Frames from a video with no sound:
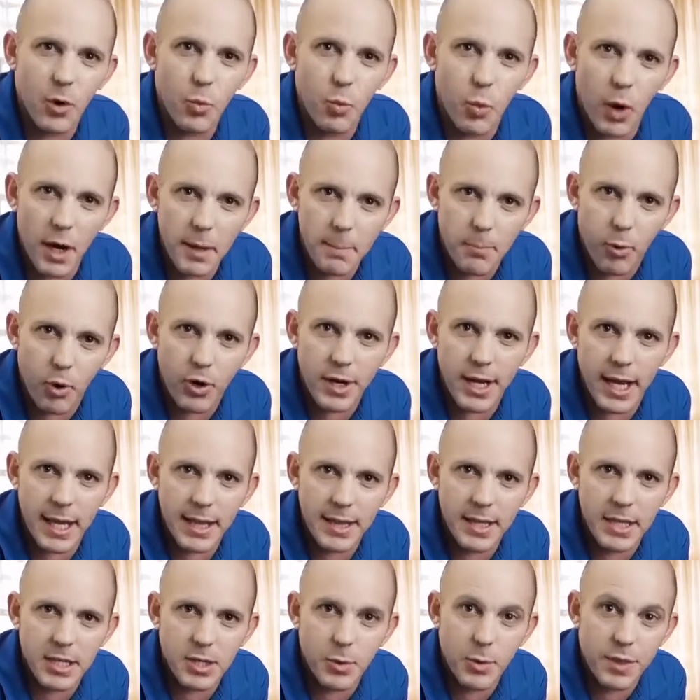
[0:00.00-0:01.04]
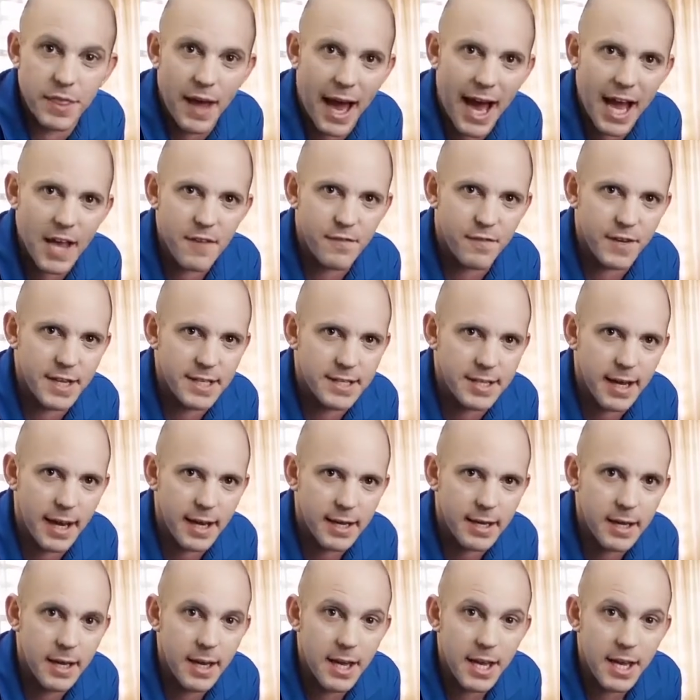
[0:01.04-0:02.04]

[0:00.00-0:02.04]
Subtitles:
a 1.8 liter with IV Tech,